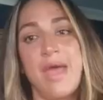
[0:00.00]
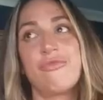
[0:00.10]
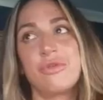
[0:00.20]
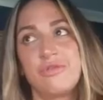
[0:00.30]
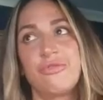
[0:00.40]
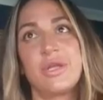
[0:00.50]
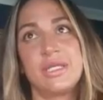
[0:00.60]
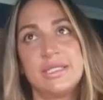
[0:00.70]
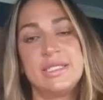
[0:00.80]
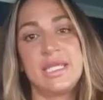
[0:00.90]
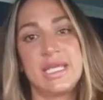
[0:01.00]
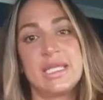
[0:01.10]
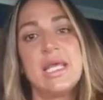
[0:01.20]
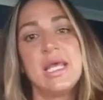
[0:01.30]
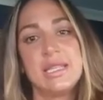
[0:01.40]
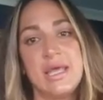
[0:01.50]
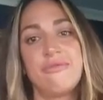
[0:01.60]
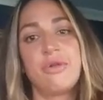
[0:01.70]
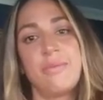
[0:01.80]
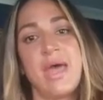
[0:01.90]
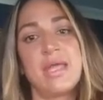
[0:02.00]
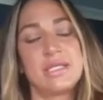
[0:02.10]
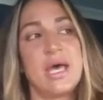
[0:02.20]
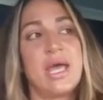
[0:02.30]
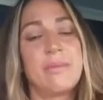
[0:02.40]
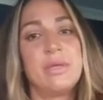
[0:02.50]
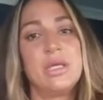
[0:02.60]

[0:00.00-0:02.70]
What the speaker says: every freaking scene than from that time.